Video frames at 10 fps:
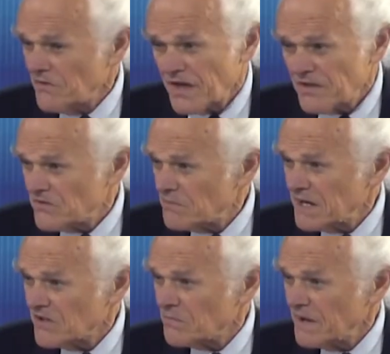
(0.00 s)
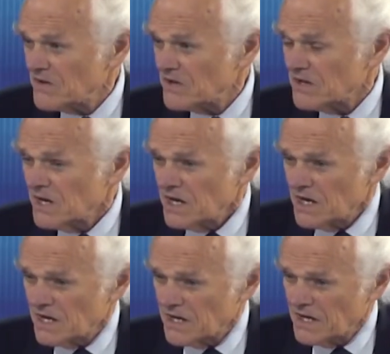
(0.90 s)
that's to be expected.
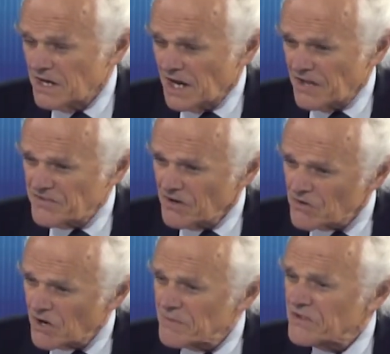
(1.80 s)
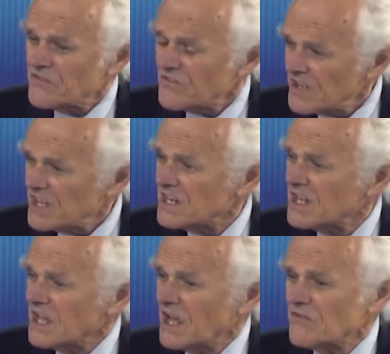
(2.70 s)
Telkom is seen
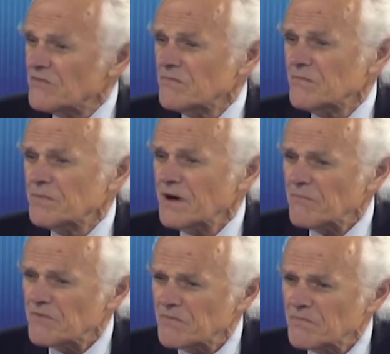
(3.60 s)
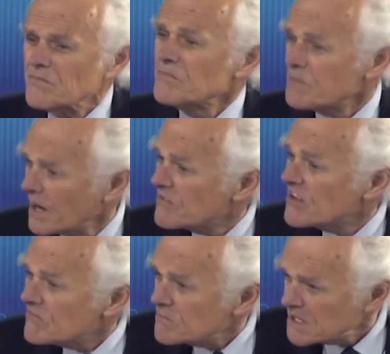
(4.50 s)
as perhaps
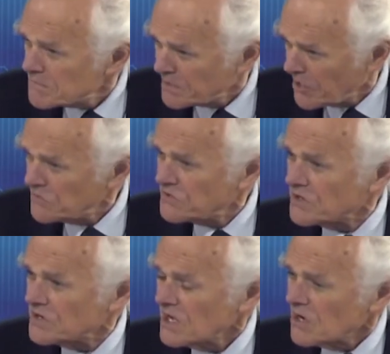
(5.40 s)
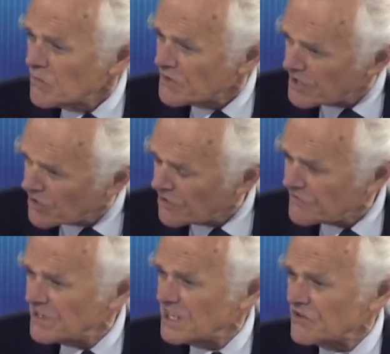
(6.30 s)
even being bloated with a
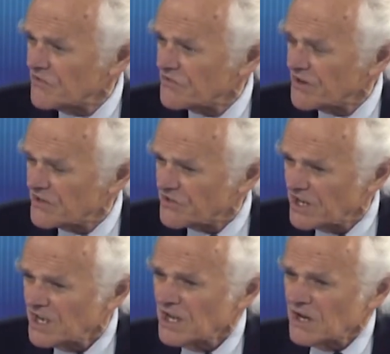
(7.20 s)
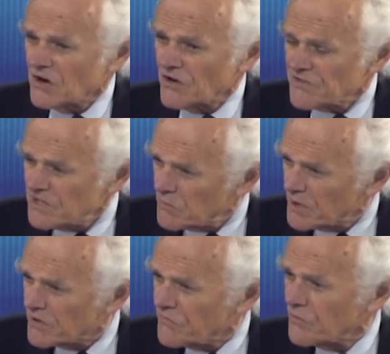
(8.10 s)
costly infrastructure, costly
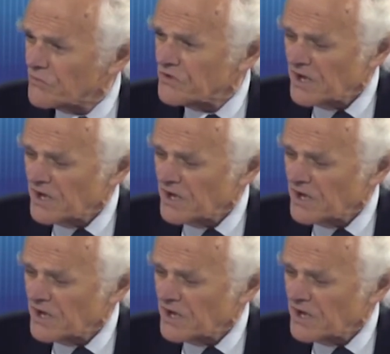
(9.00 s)
workforce,